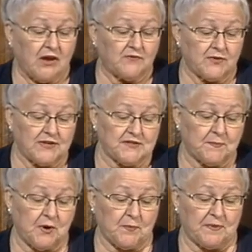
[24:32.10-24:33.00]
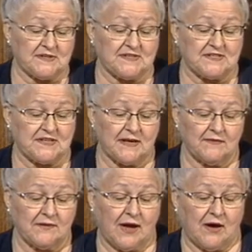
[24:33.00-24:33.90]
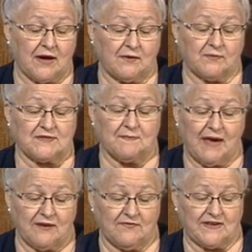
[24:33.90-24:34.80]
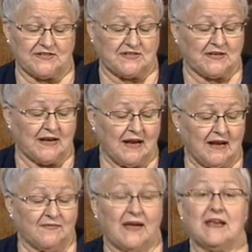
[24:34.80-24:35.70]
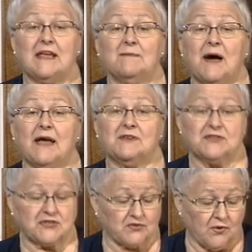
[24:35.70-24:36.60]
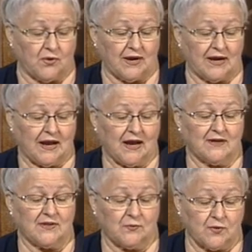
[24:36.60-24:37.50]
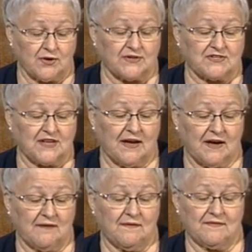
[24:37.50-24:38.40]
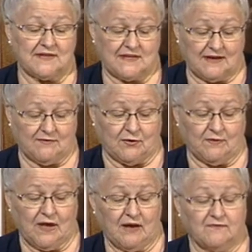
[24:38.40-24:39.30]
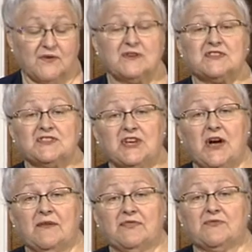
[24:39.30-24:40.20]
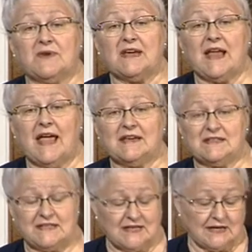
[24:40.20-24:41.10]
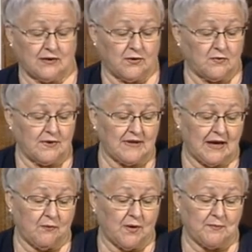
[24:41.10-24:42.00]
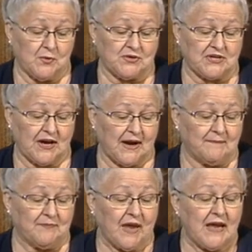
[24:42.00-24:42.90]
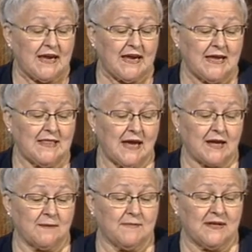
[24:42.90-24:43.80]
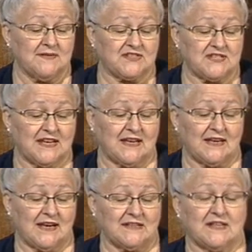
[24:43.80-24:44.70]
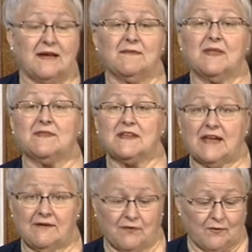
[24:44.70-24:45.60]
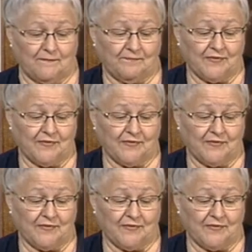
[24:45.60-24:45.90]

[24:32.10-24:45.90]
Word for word: For this purpose the Son of God was manifested, that he might destroy the works of the devil. 1 John 3 18. I'm going to read that one more time. He that committeth sin is of the devil.